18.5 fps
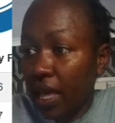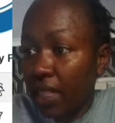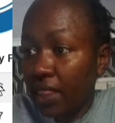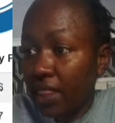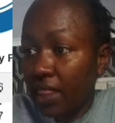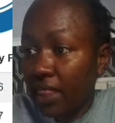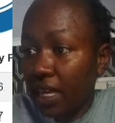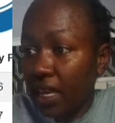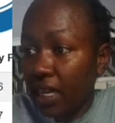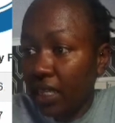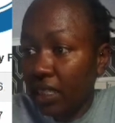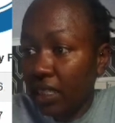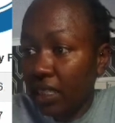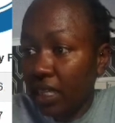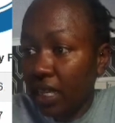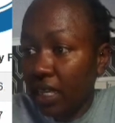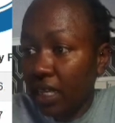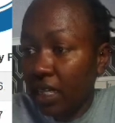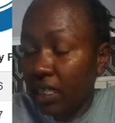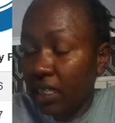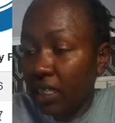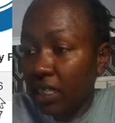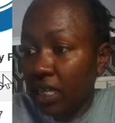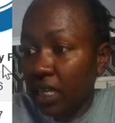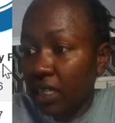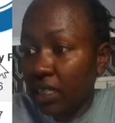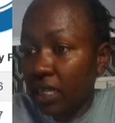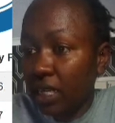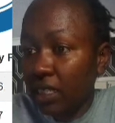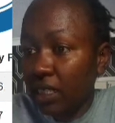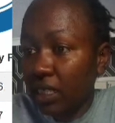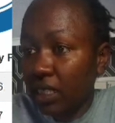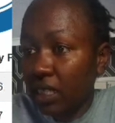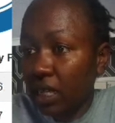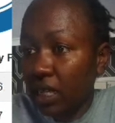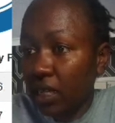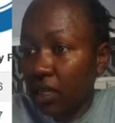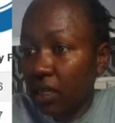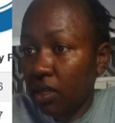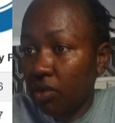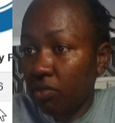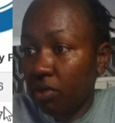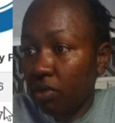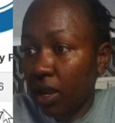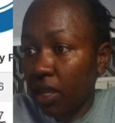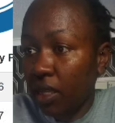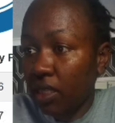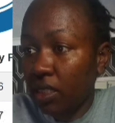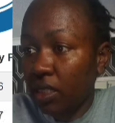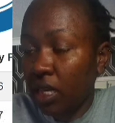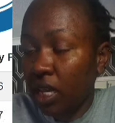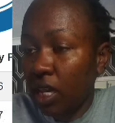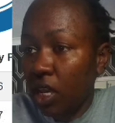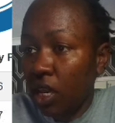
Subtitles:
and this is a Saturday rate.